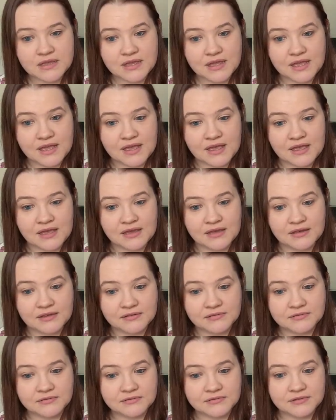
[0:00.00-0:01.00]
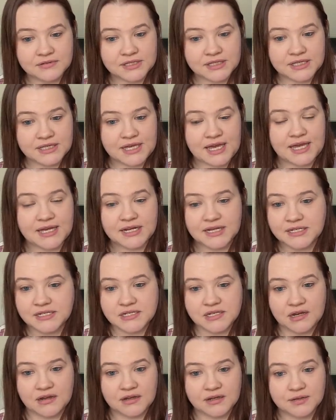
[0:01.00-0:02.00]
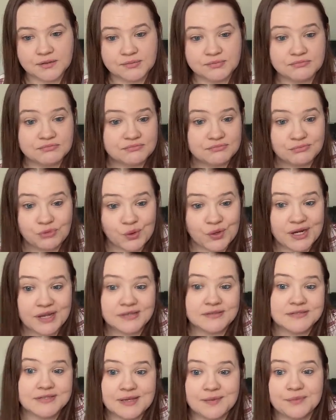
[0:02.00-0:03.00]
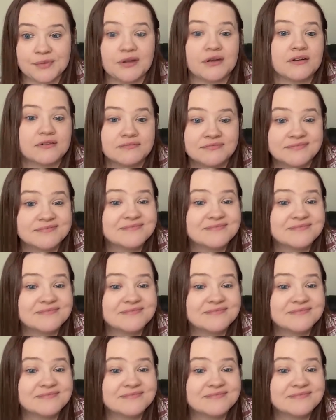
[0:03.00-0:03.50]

a cat and dog morning sampler,